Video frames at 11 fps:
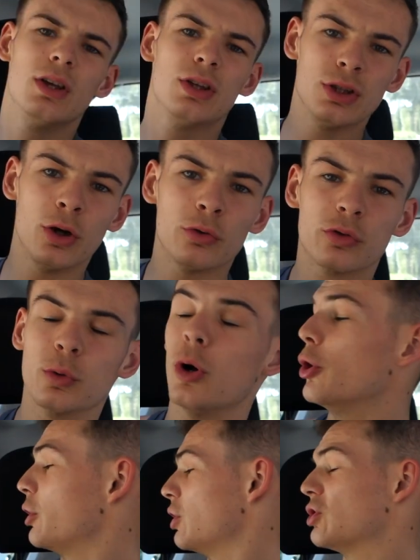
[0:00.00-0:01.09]
Yo
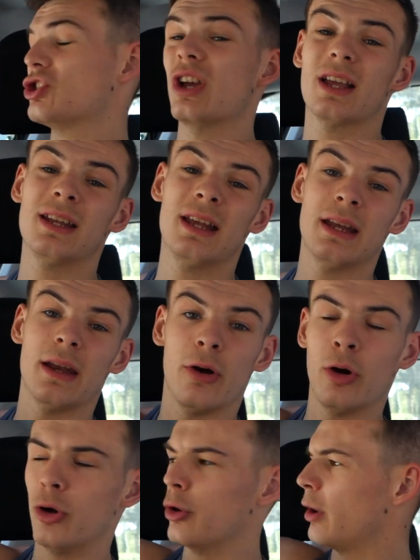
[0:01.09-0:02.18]
squad, checking in
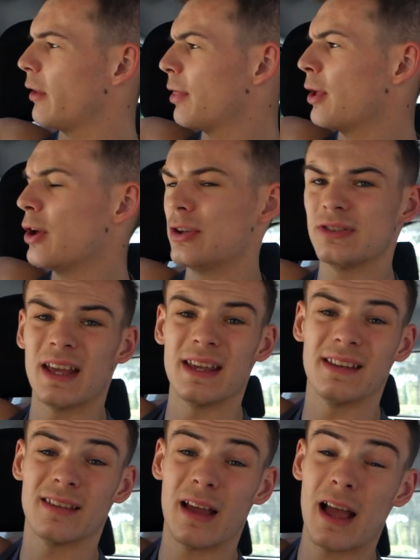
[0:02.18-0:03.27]
on
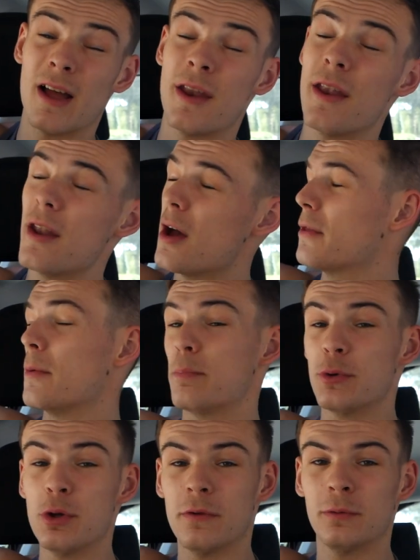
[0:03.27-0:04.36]
Thursdays, another
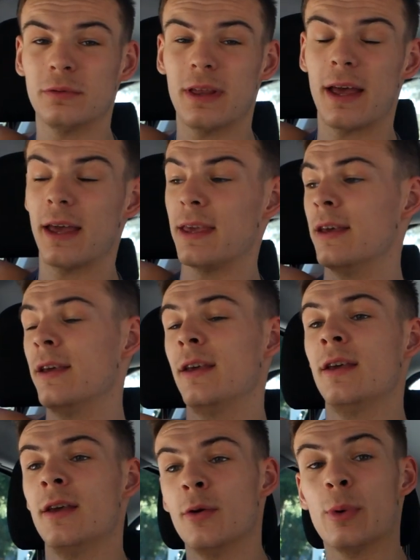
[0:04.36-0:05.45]
beautiful day.
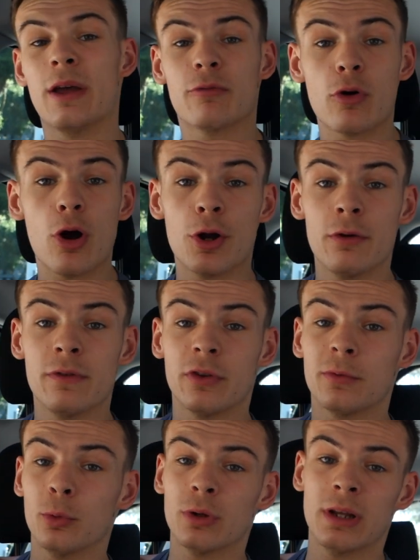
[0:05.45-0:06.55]
We had Ryan over
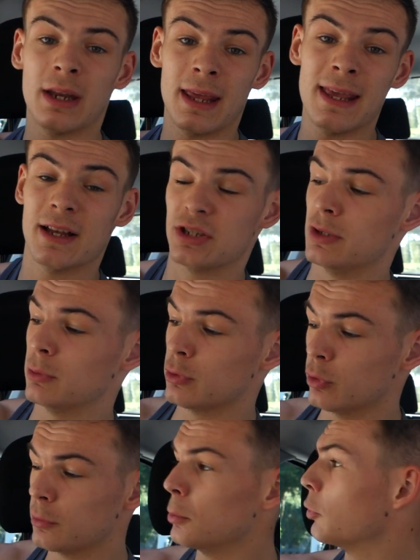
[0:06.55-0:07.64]
this morning. He actually was
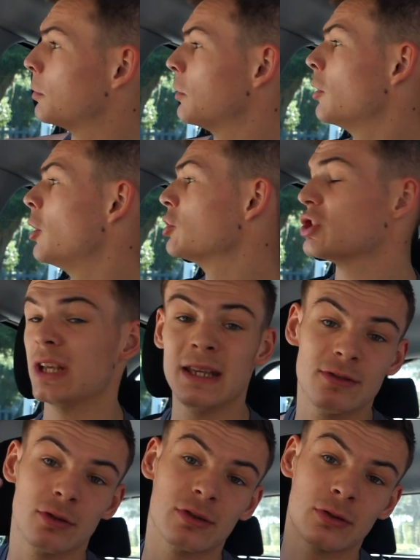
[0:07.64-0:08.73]
doing a sports massage.
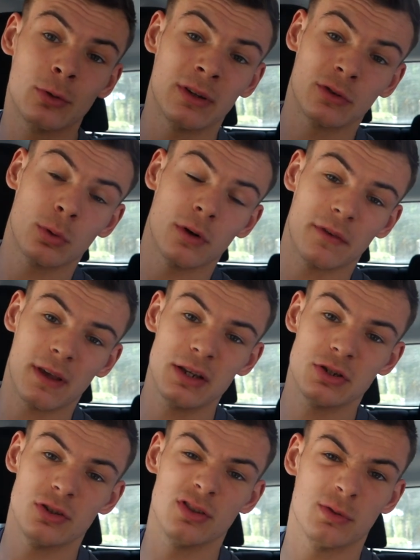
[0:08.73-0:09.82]
He's just doing his
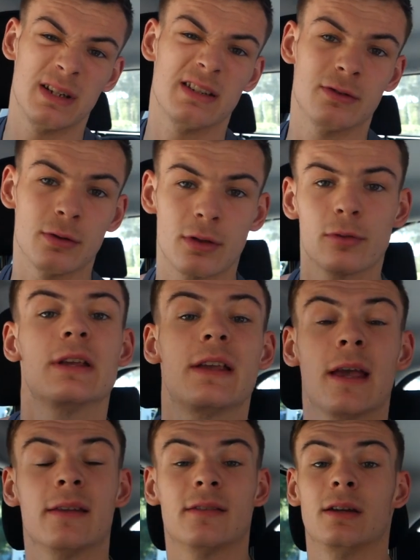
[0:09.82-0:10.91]
qualifications, so he needs to do 3
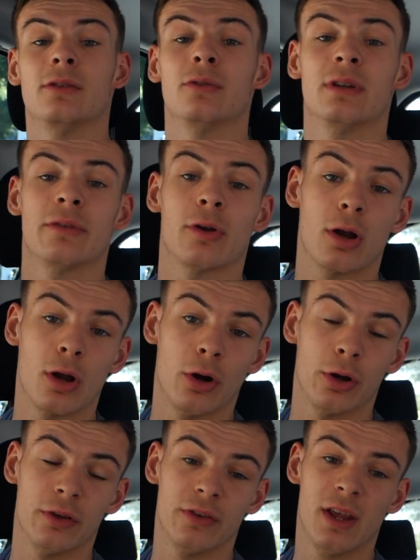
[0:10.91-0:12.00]
case studies on different
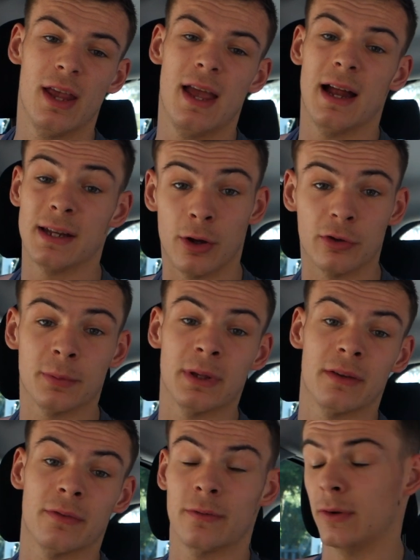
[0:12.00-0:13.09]
clients, and he asked me
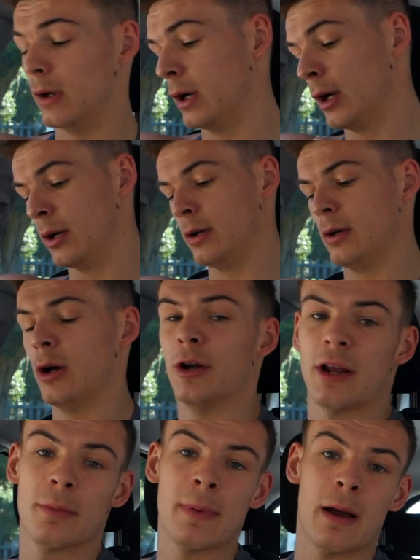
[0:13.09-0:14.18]
if I'd
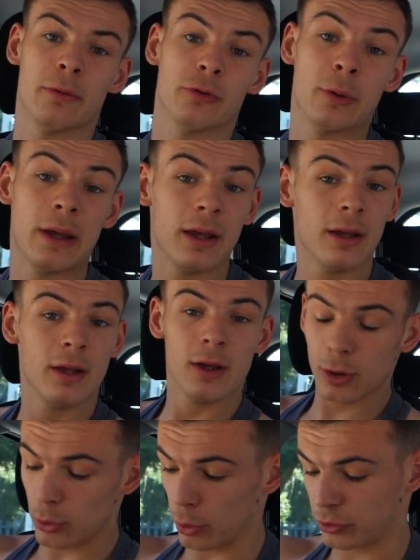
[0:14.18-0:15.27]
help him out and do it.
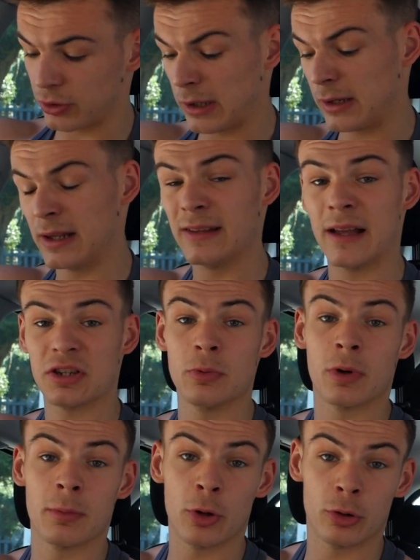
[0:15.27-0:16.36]
Of course I did. He's actually
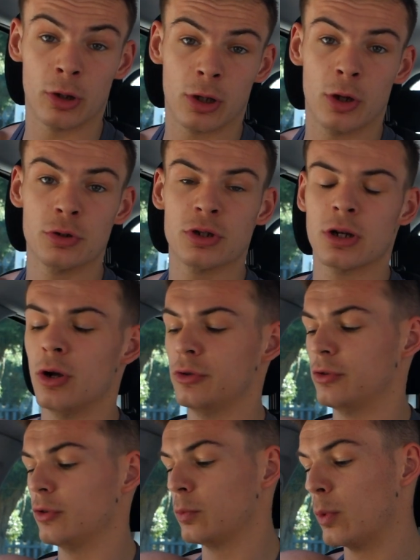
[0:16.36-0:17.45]
one of my online coaching
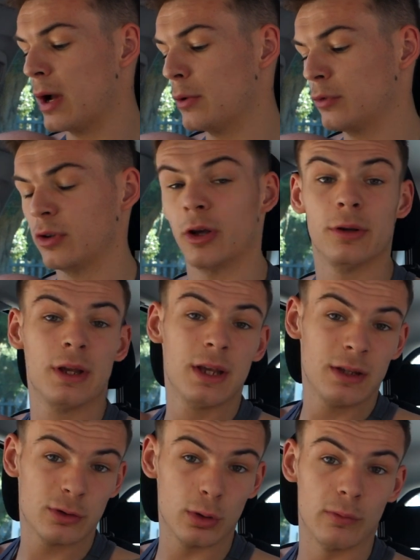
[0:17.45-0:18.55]
clients as well, so he's
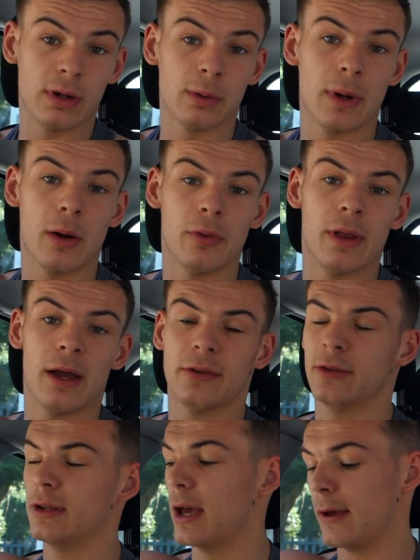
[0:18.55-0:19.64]
doing really well on that.
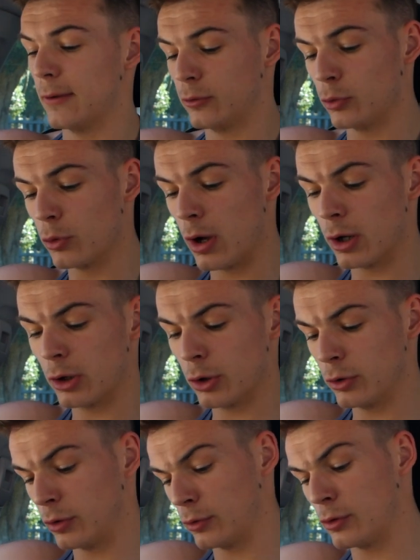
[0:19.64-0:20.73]
So yeah, it's all going
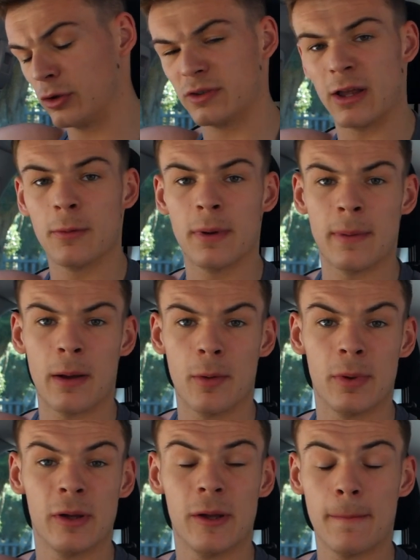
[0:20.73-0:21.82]
good, so it's nice to help him out a
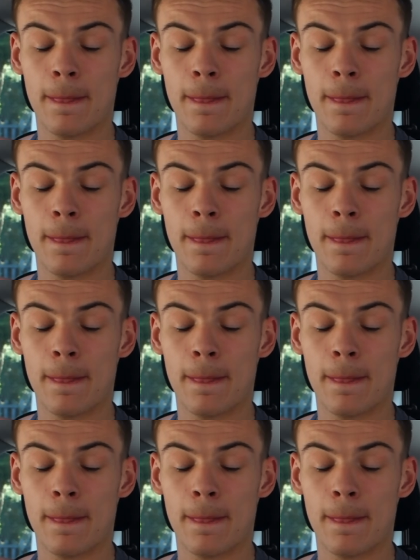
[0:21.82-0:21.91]
bit.